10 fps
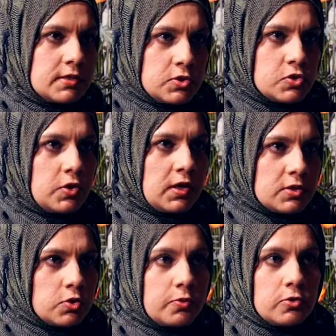is doing as
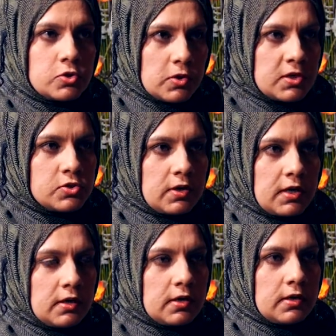opposed to
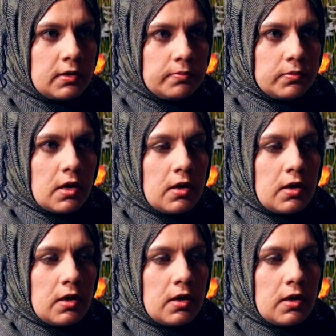Israel,